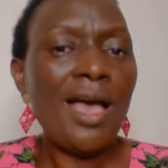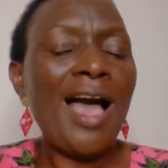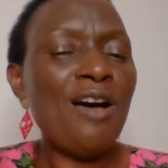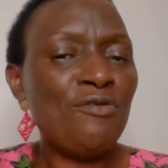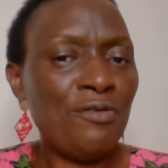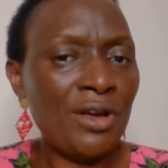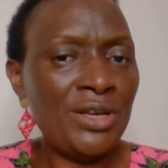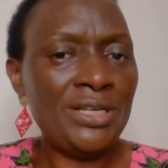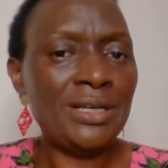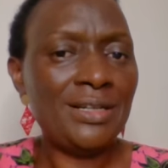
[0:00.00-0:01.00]

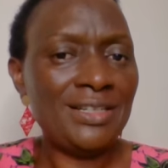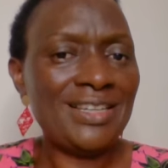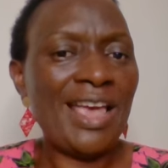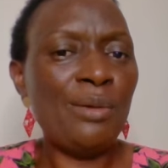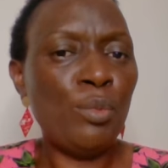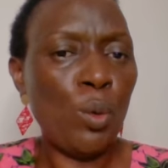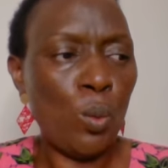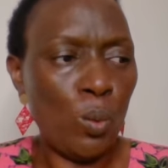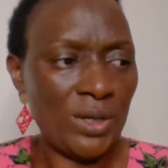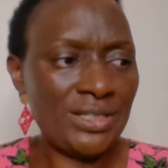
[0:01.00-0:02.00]
Avoid time
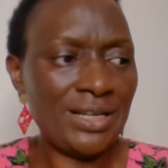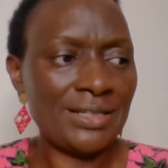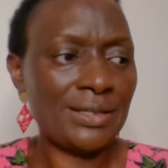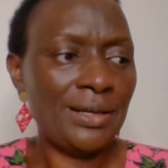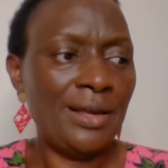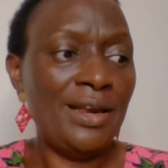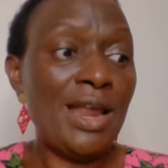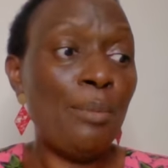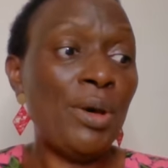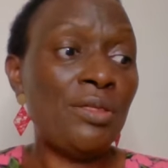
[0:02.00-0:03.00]
wasters.
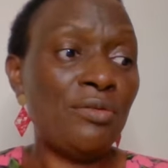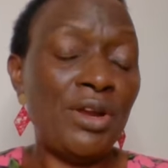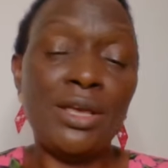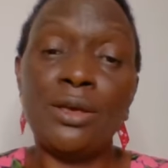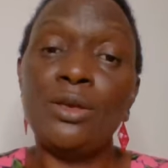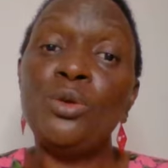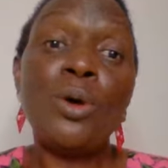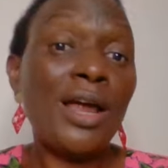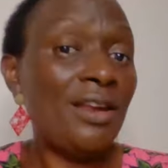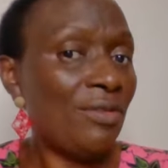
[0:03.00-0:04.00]
Number three, you
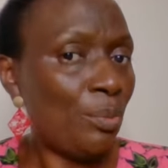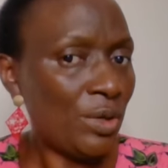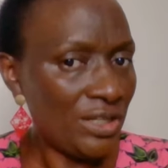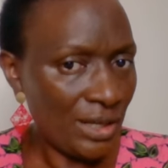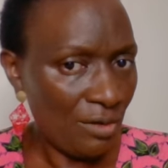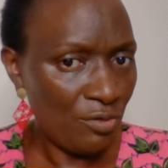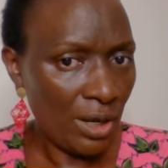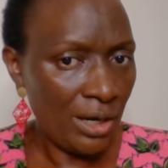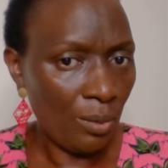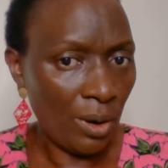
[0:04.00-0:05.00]
can never please
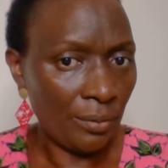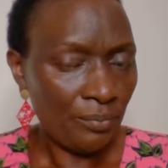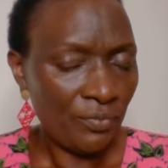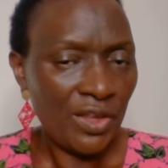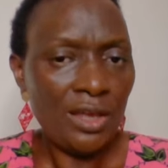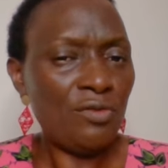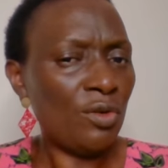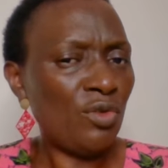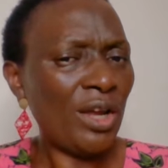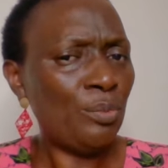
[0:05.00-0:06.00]
anyone. If you
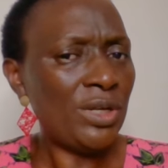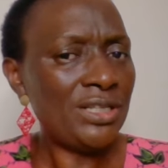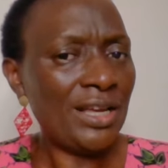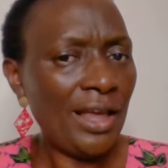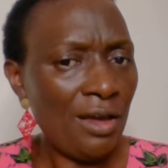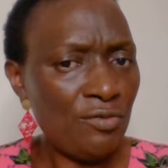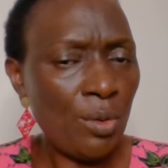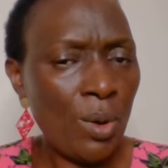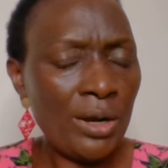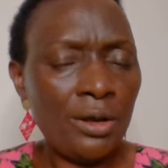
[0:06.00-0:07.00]
try pleasing
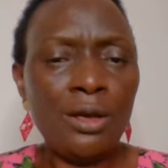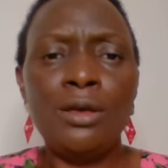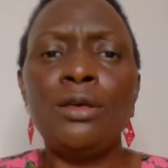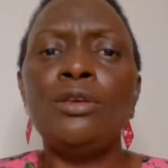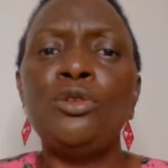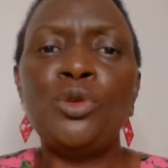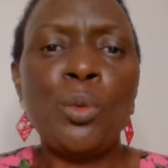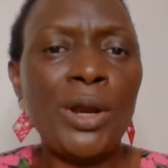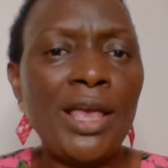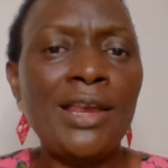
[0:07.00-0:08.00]
everyone, you
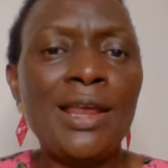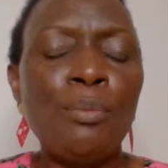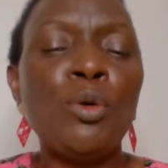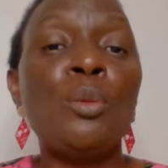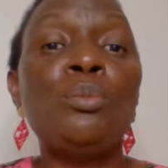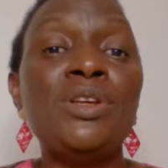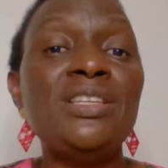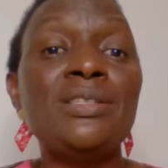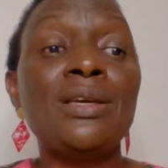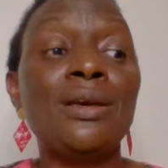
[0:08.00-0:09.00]
will end up
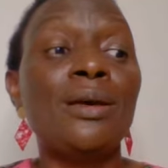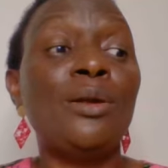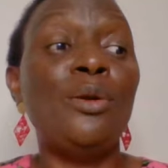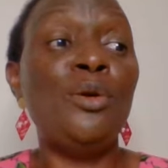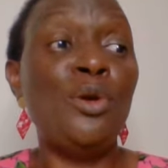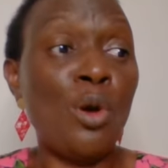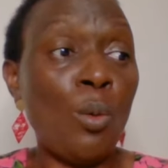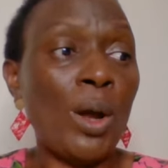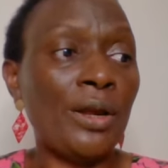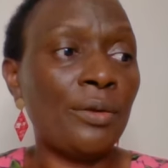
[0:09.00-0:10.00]
pleasing no
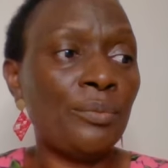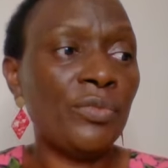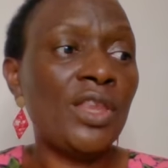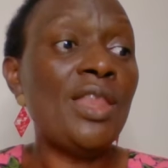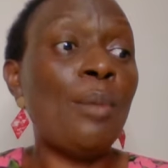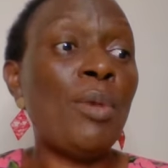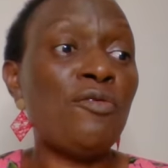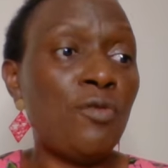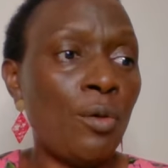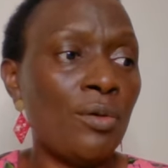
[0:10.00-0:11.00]
one. Number
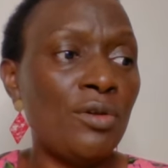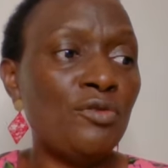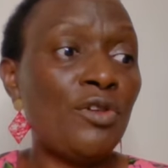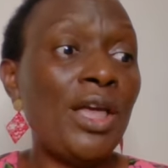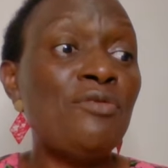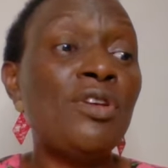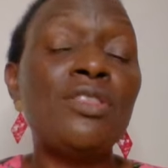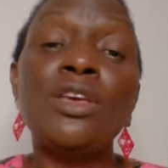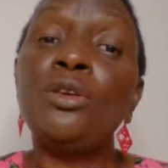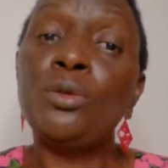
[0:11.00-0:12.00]
four, for
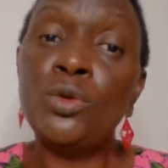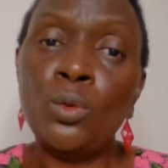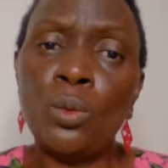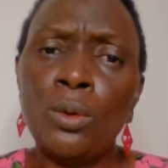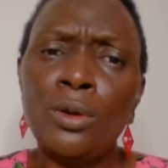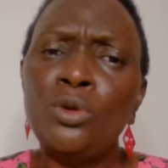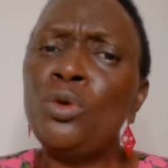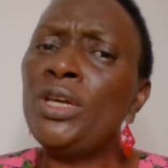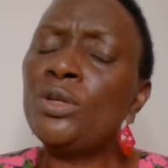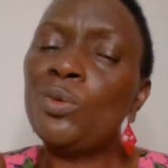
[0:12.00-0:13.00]
everything you do,
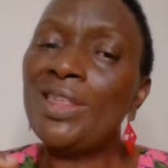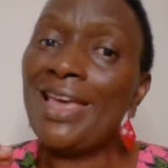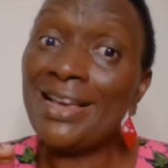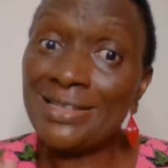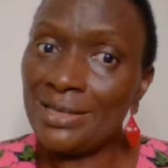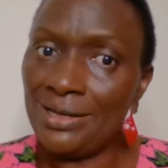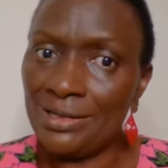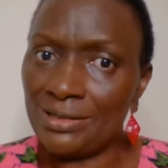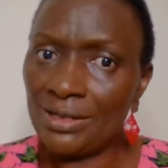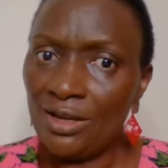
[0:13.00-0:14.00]
do it with
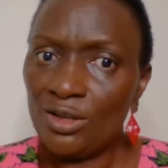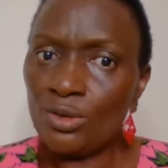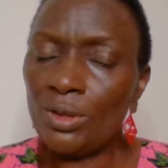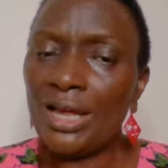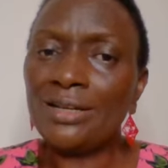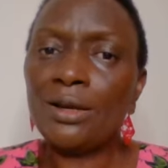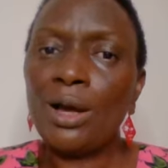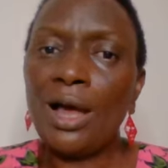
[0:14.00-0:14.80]
excellence so that